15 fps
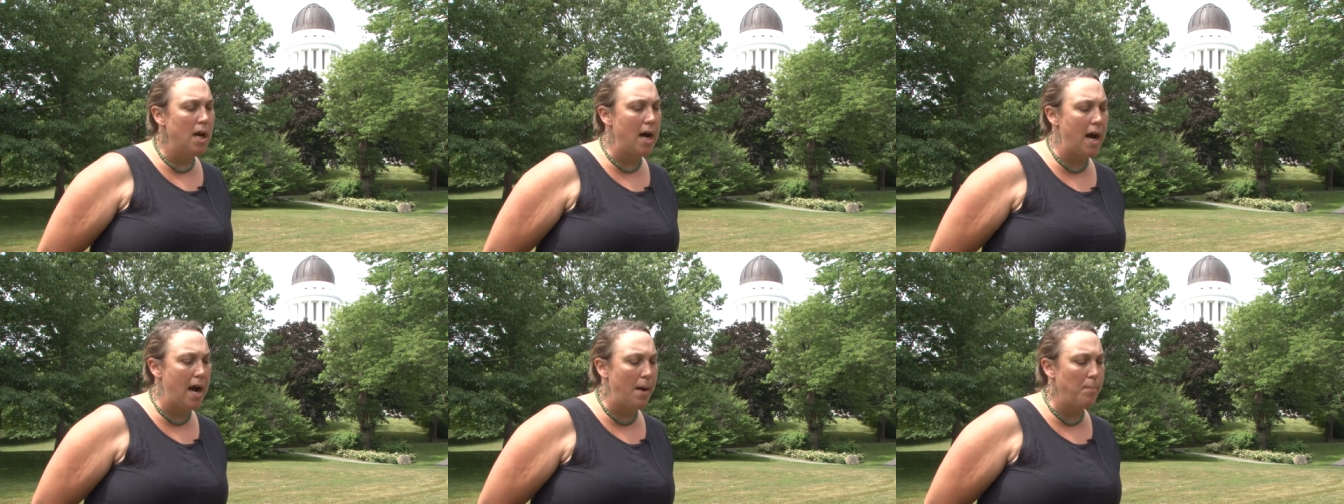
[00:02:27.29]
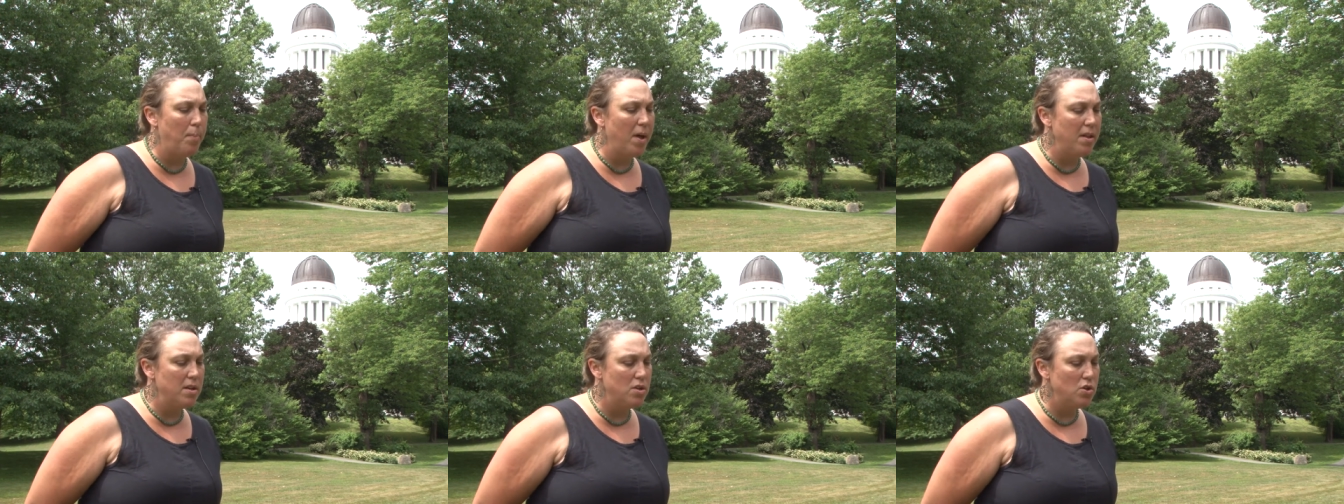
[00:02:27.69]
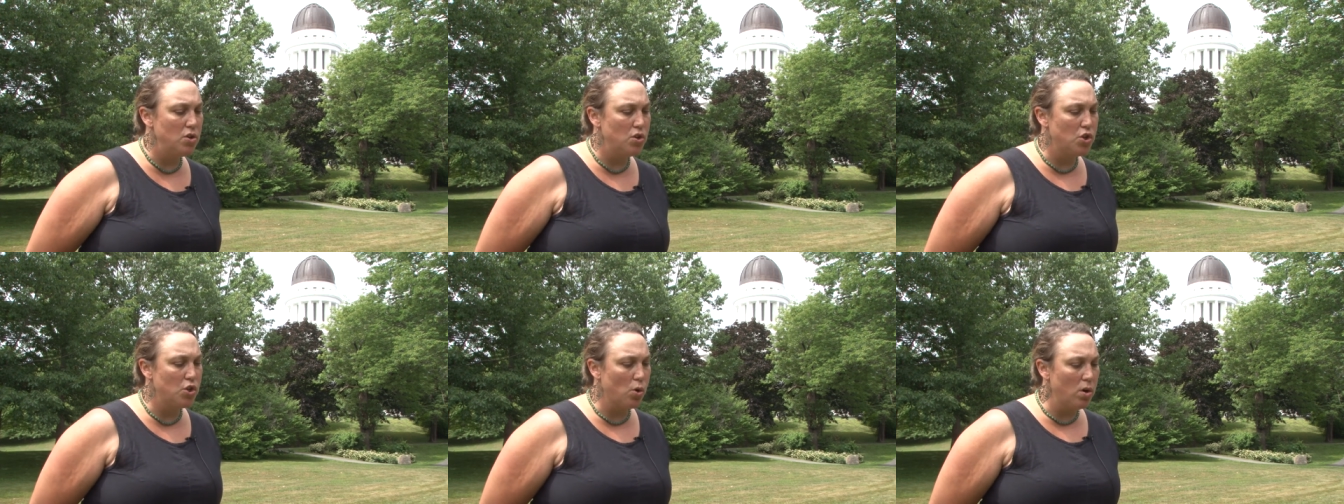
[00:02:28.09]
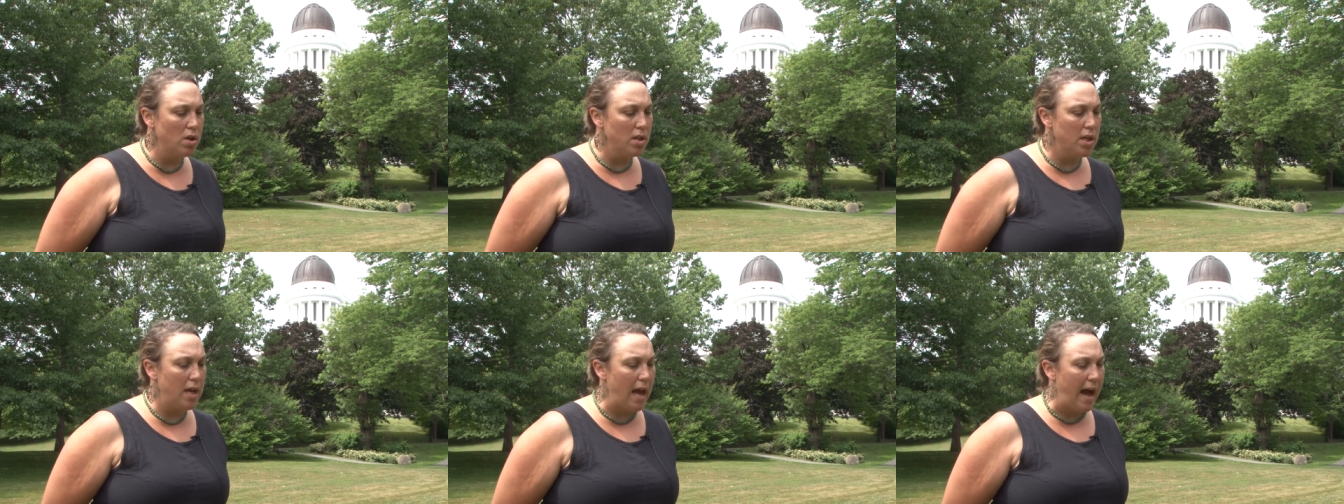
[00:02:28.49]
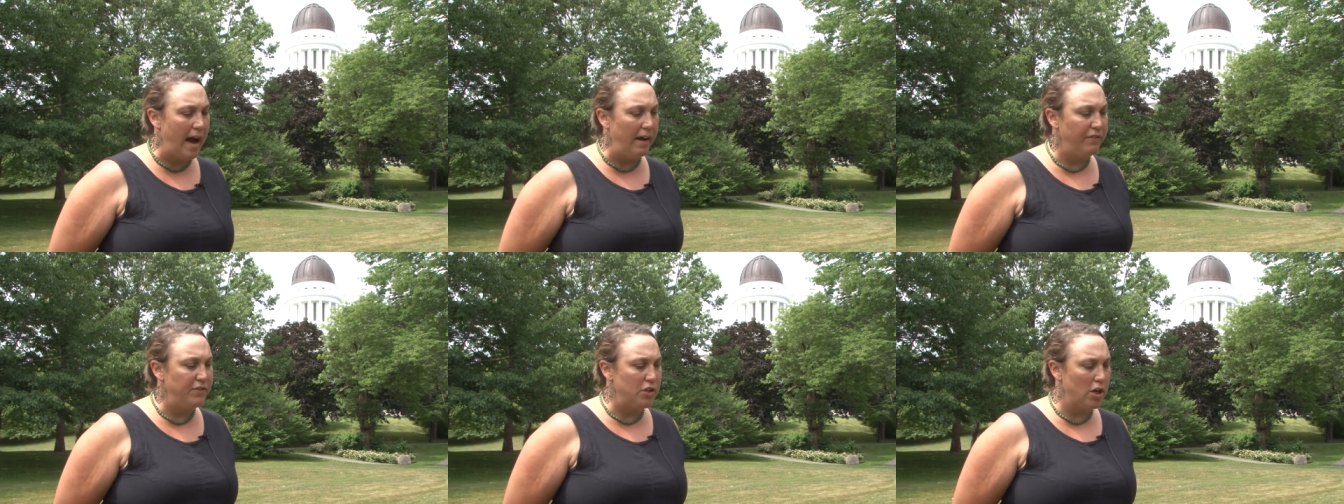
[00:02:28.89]
Um, but shortly
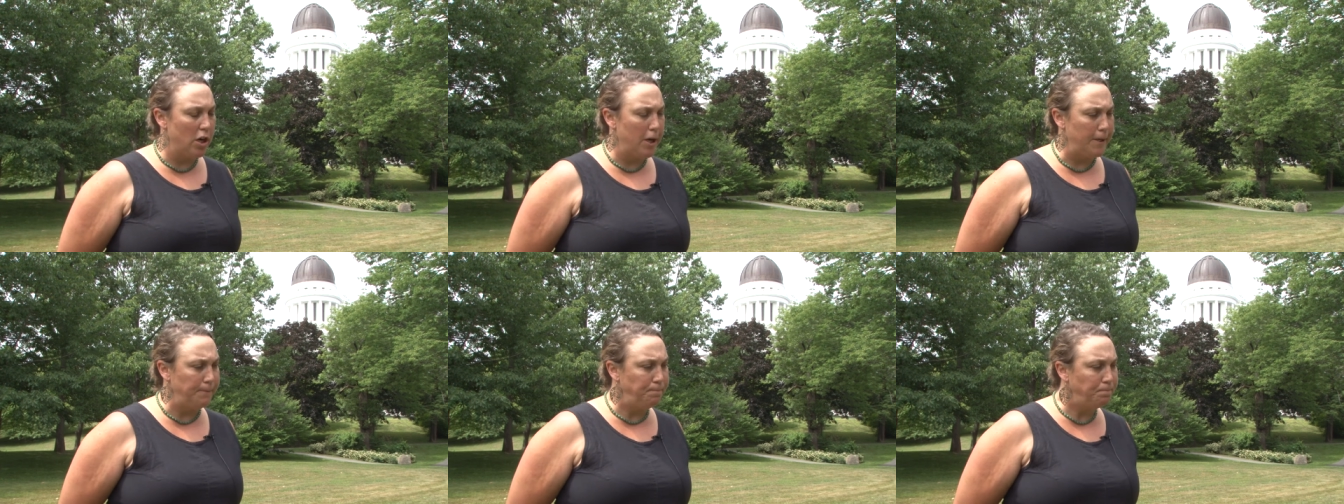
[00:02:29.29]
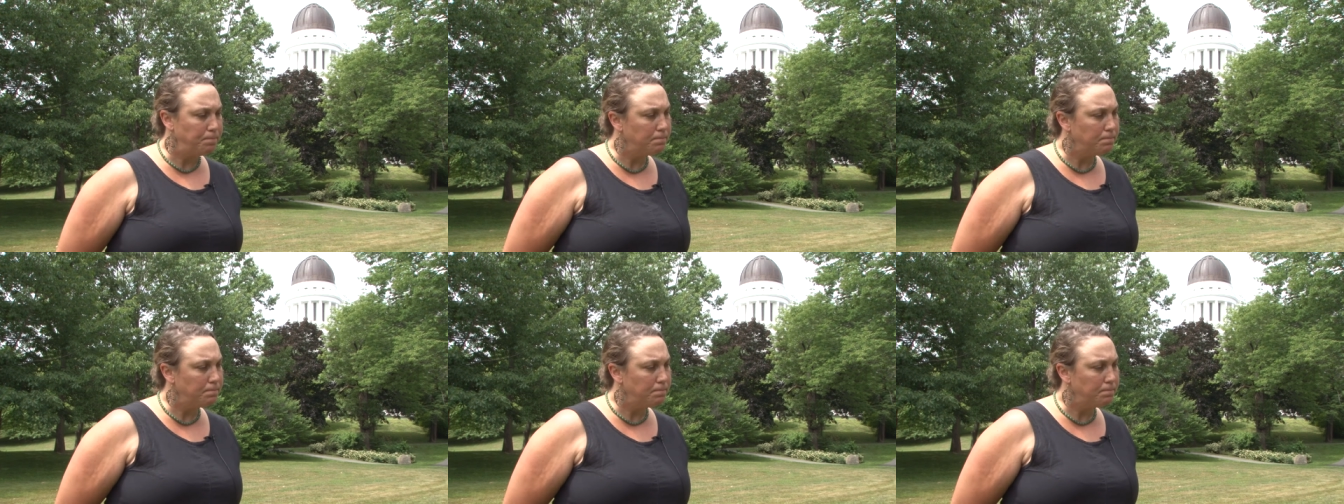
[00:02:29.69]
after